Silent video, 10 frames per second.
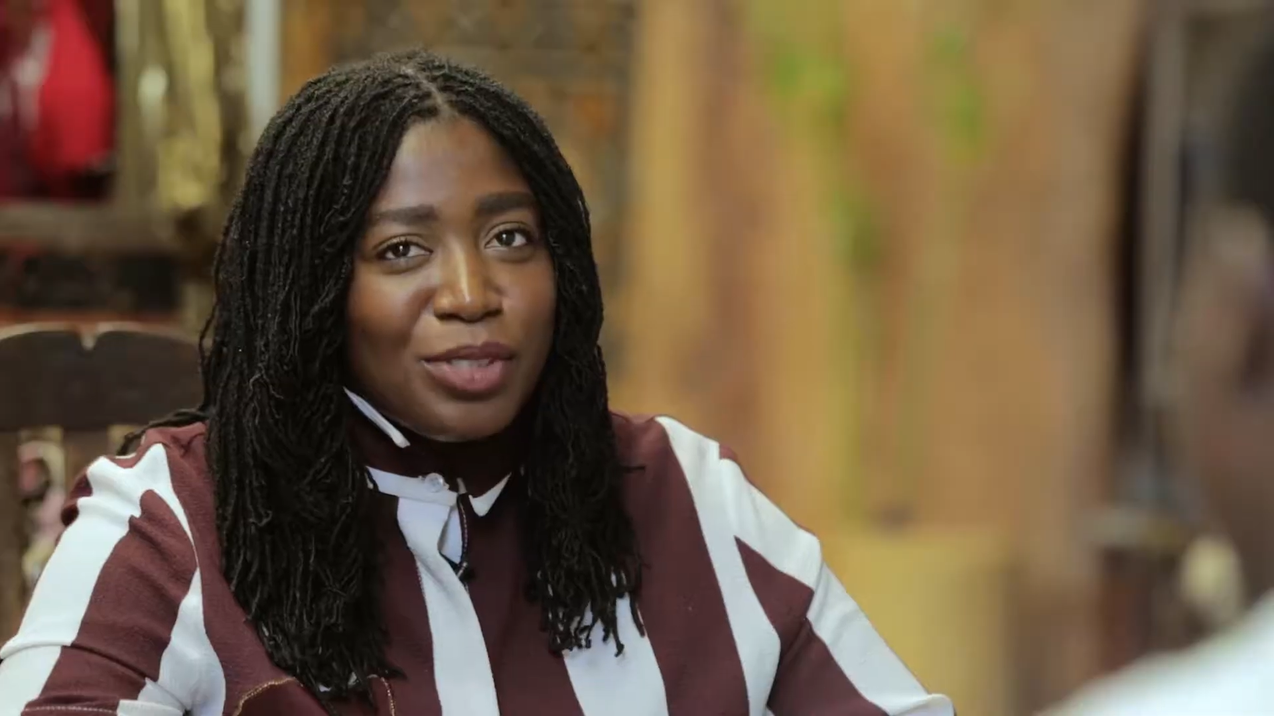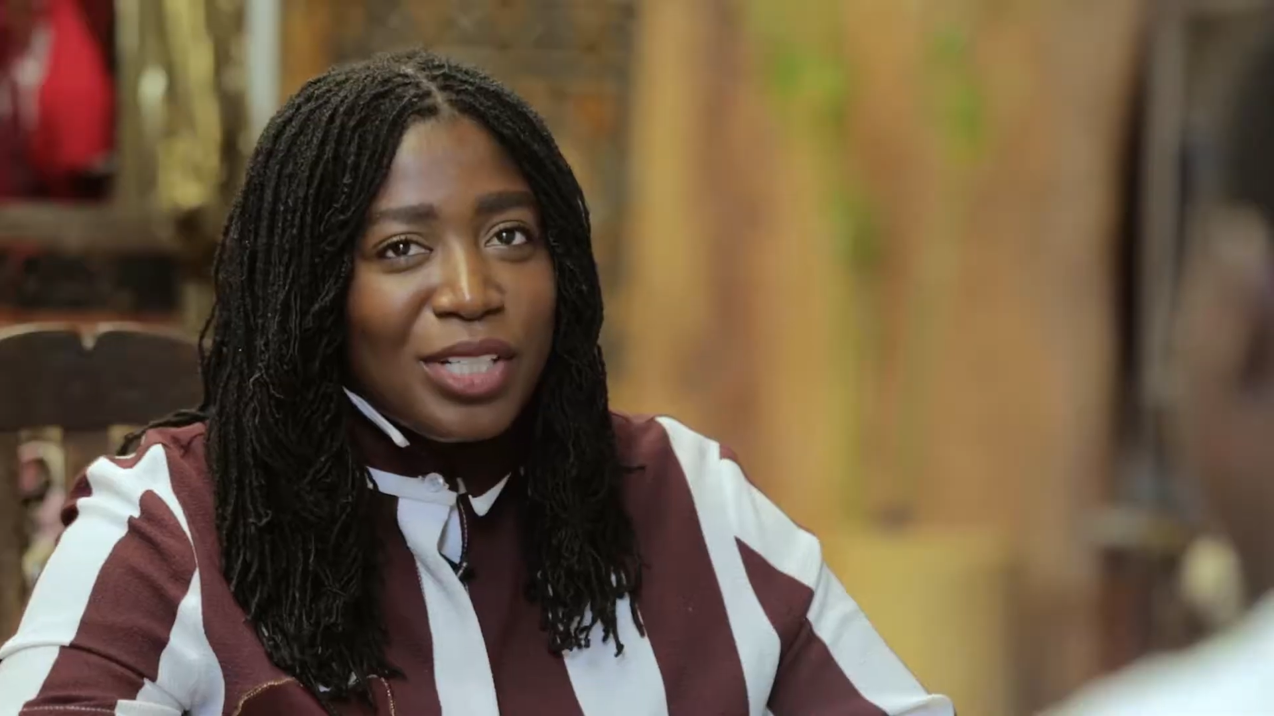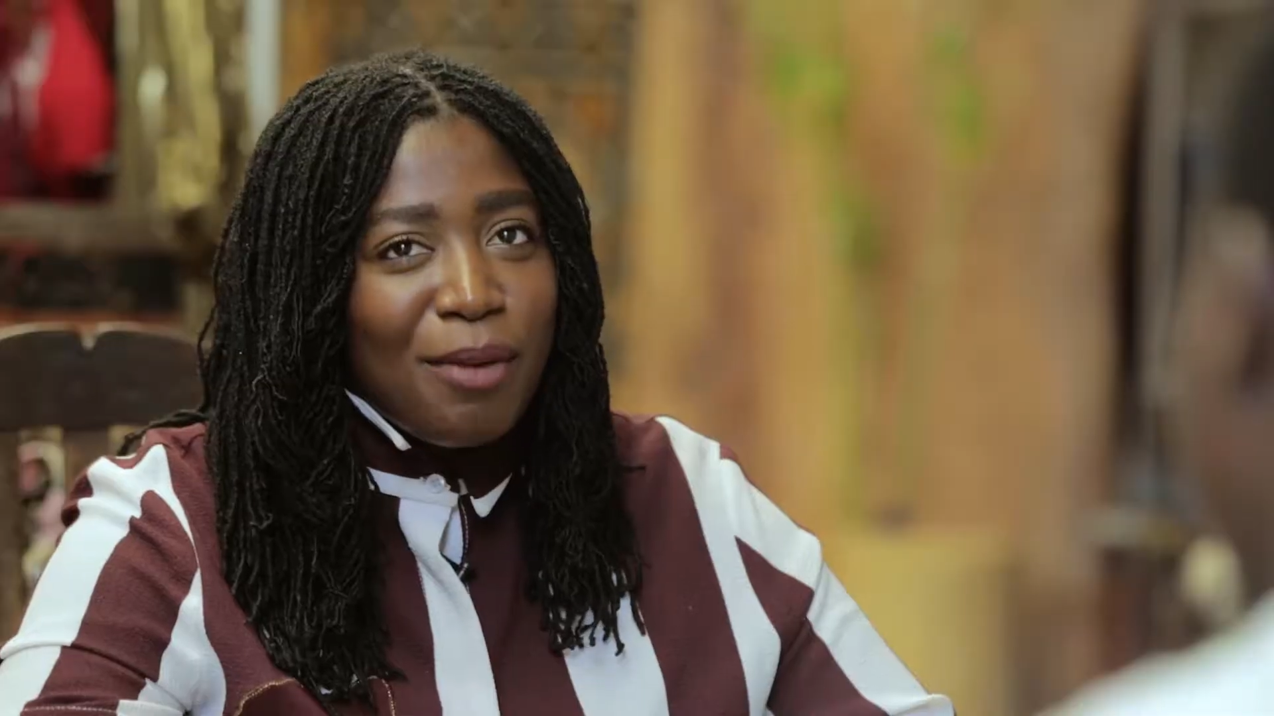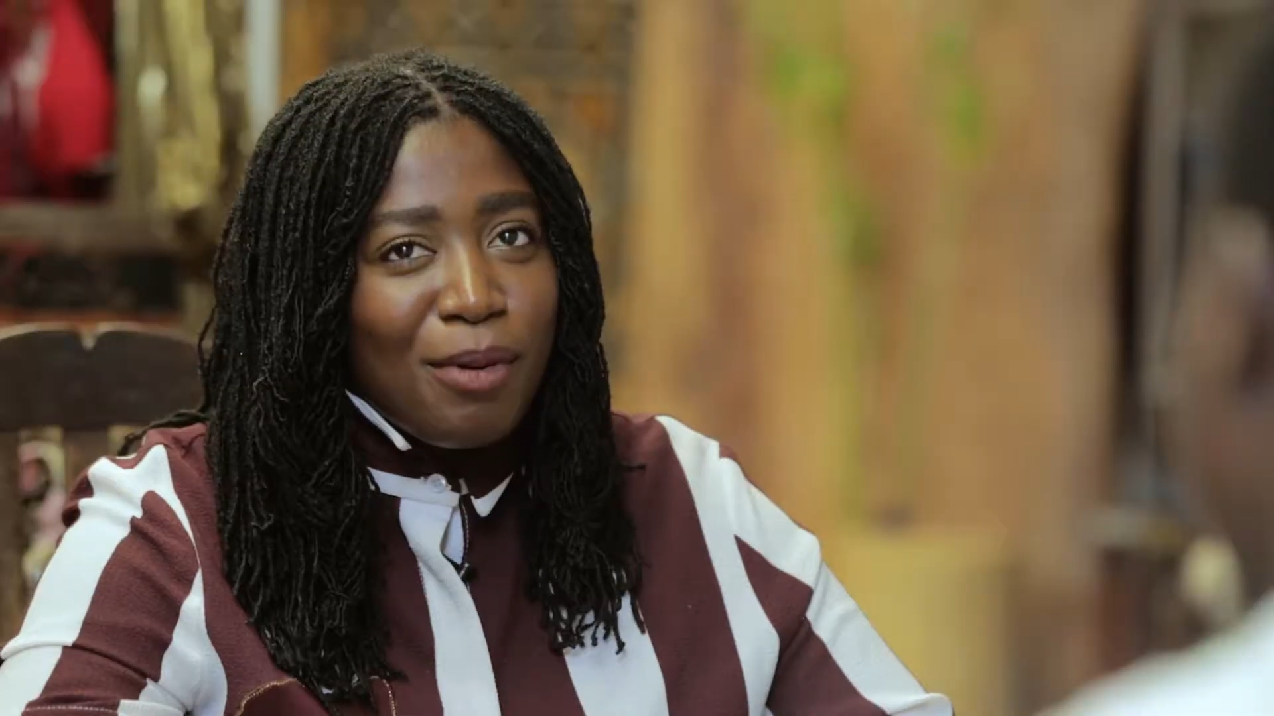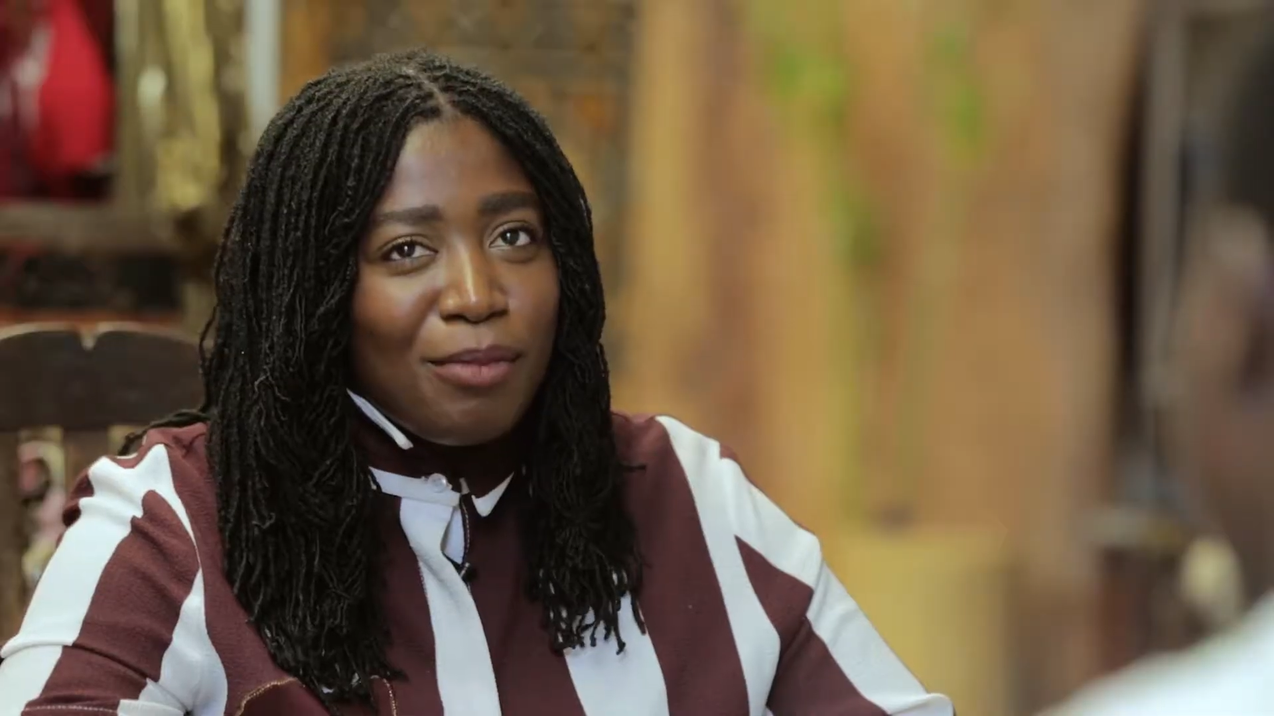to
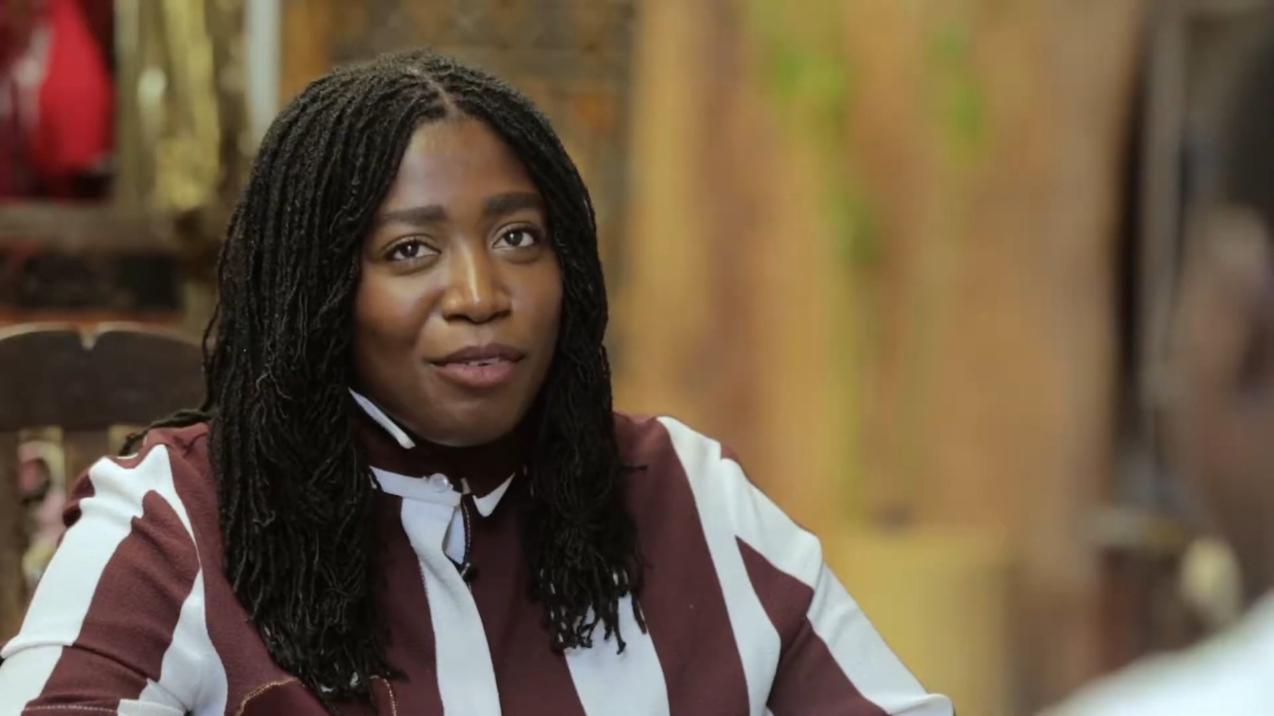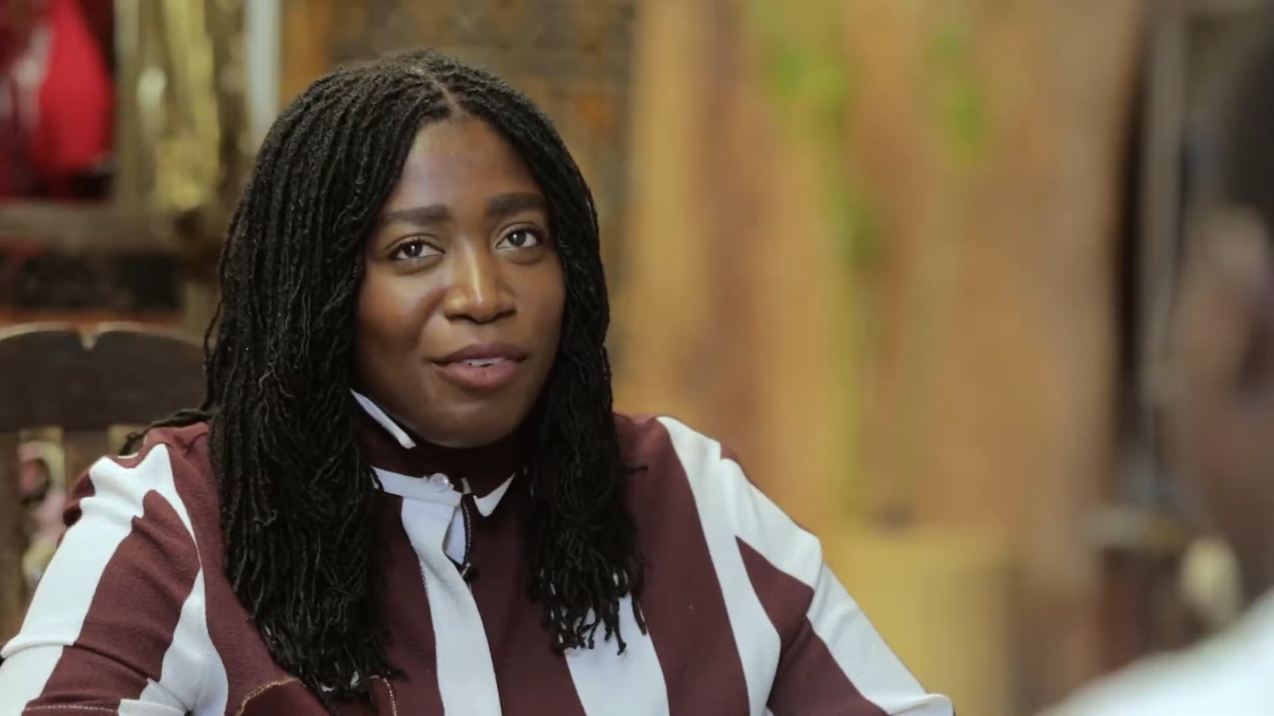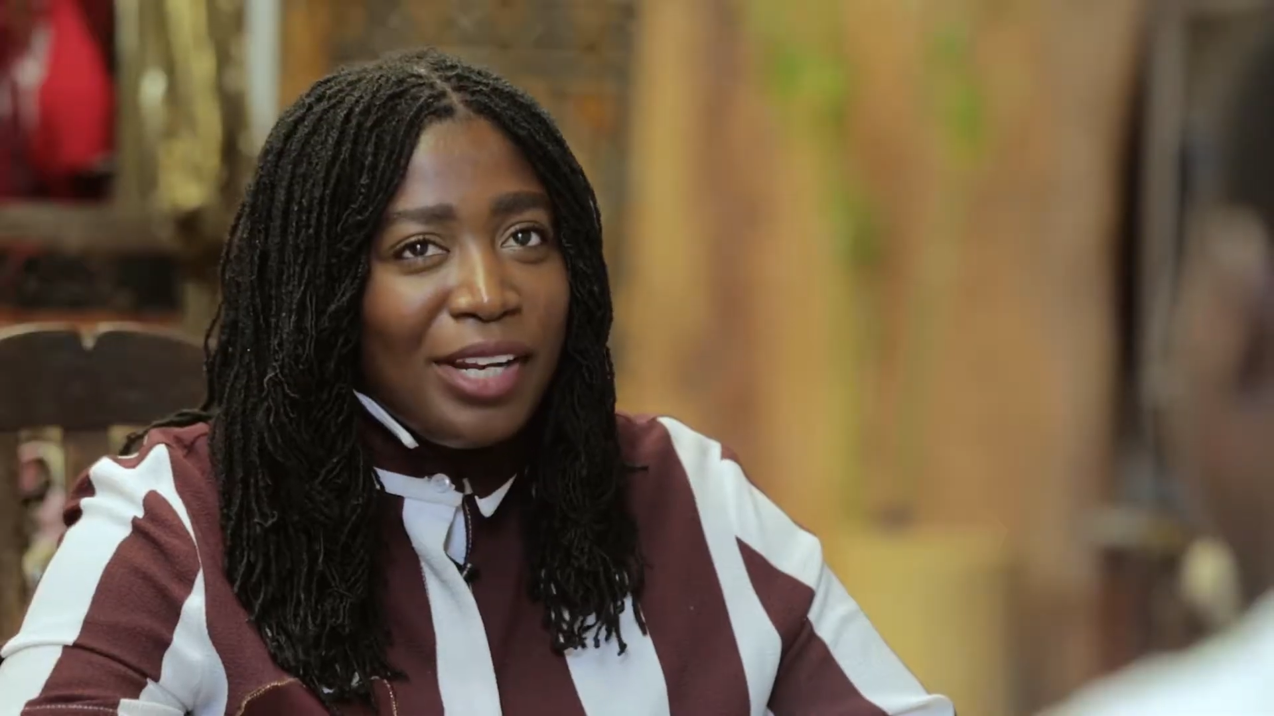come up with